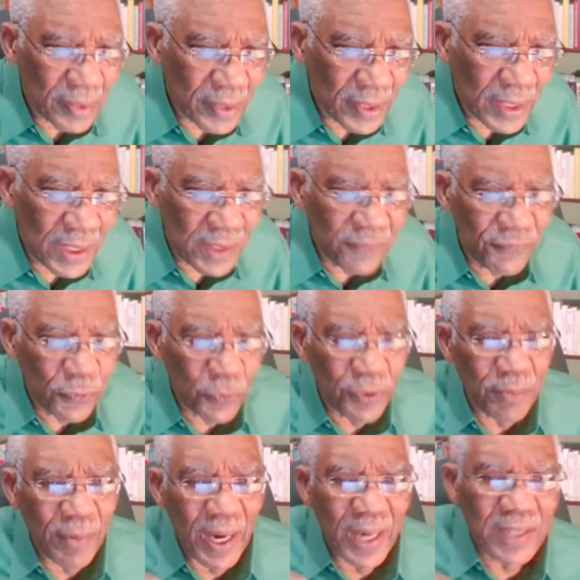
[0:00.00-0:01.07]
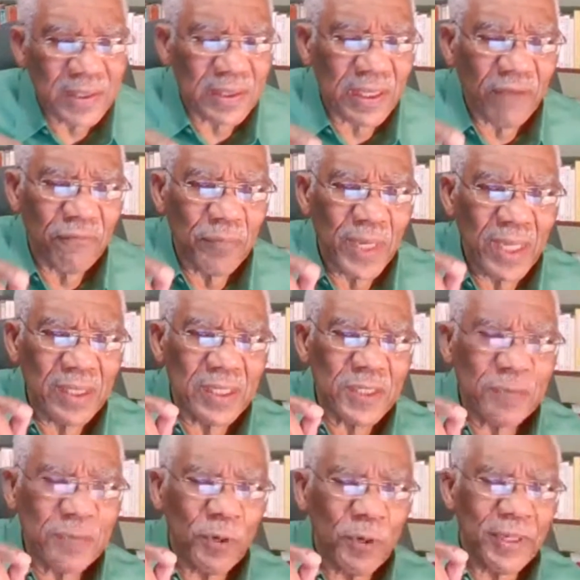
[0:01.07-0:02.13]
these few remarks that I've made
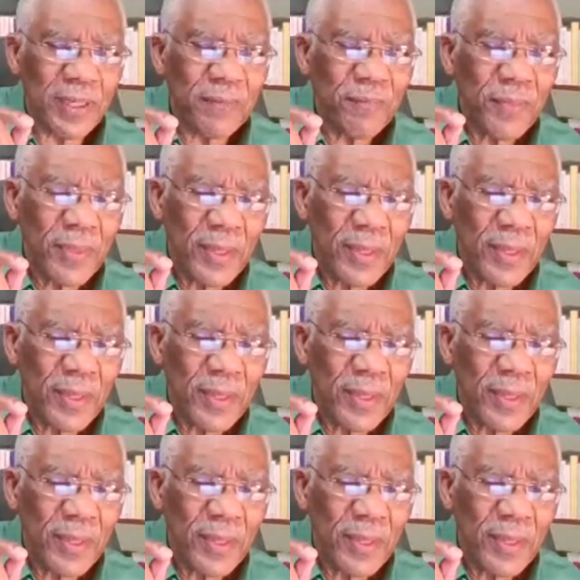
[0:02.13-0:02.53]
this morning